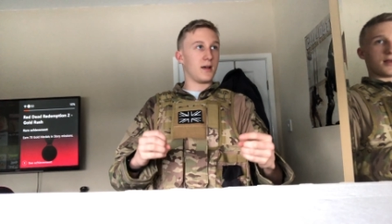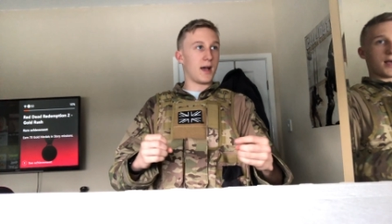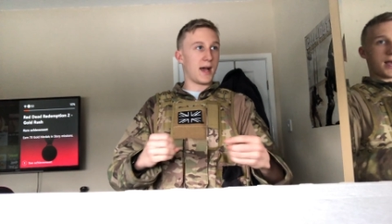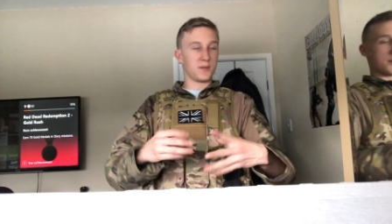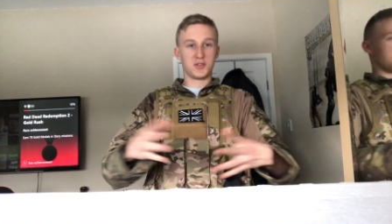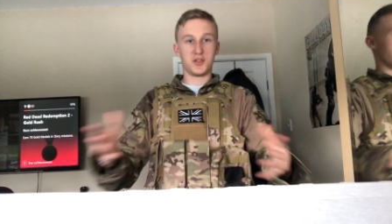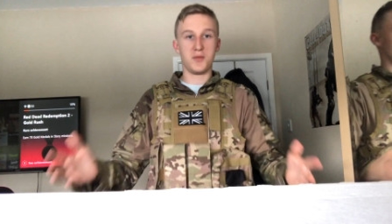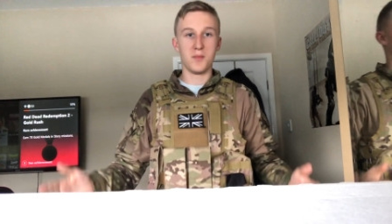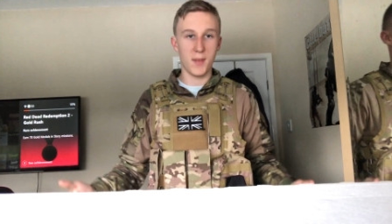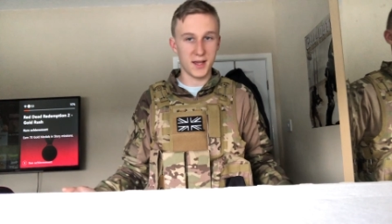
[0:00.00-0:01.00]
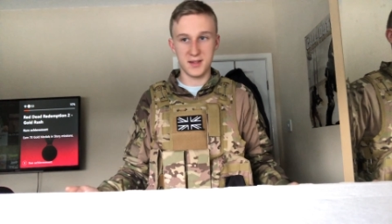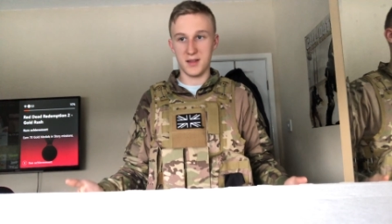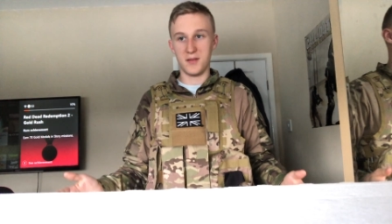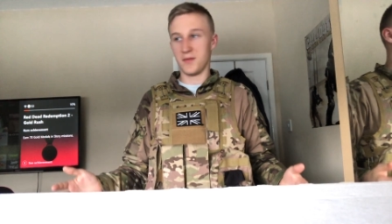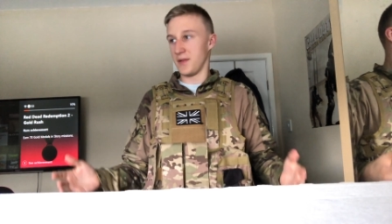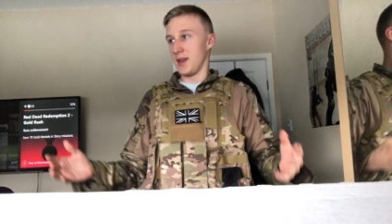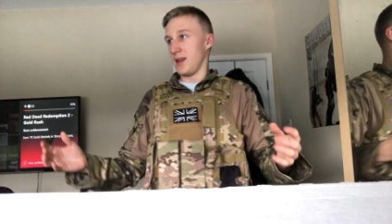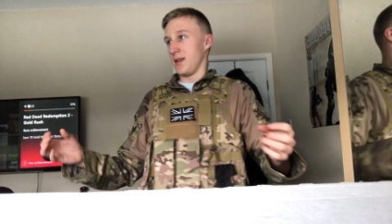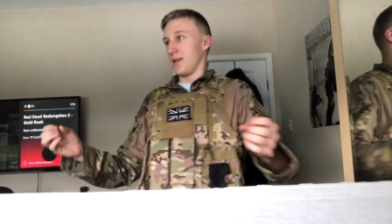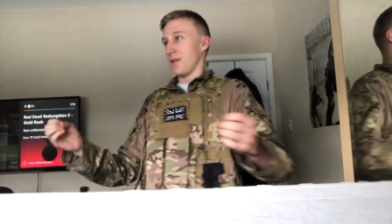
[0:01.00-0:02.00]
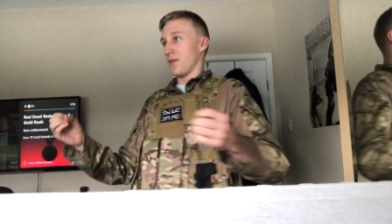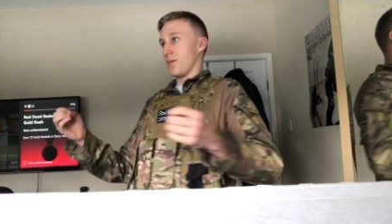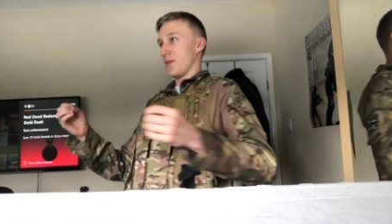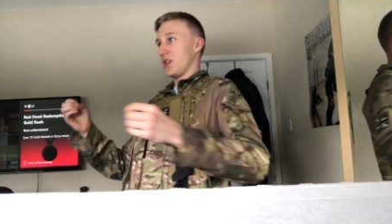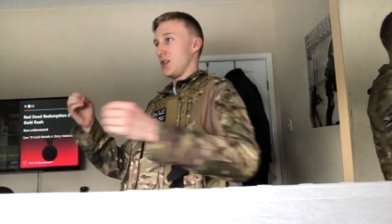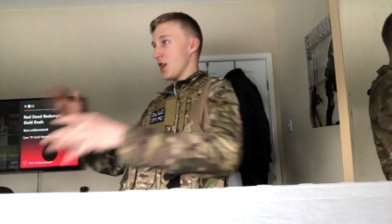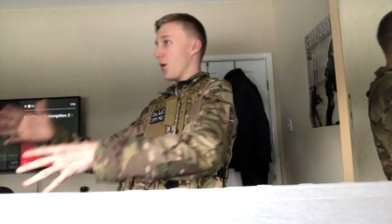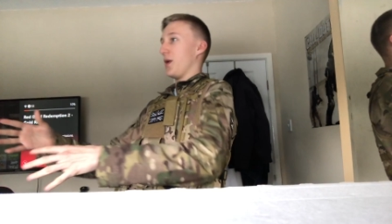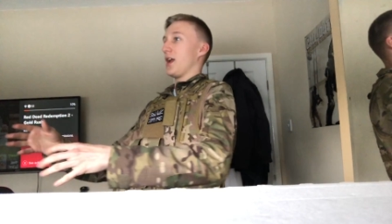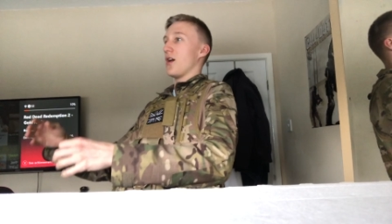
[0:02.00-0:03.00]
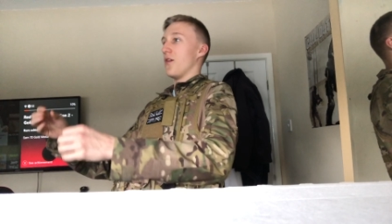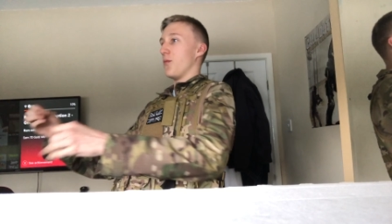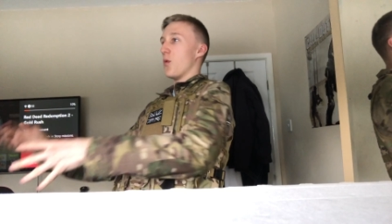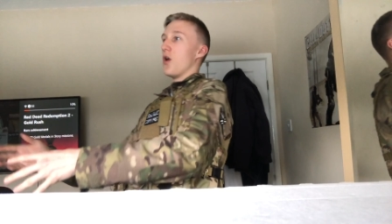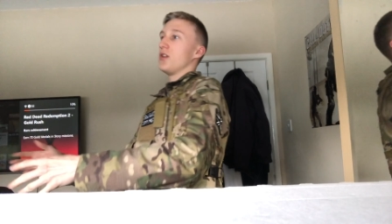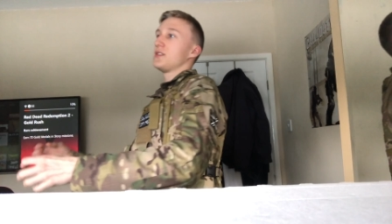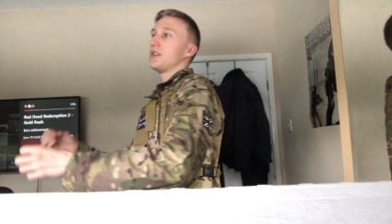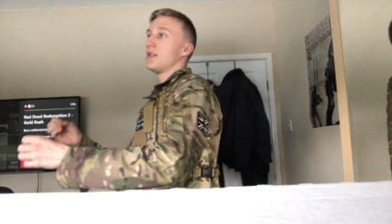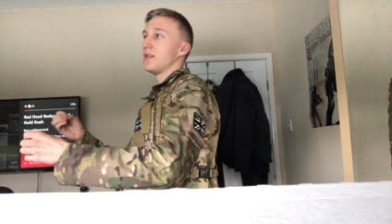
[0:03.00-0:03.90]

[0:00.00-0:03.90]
absolute massive knowing of what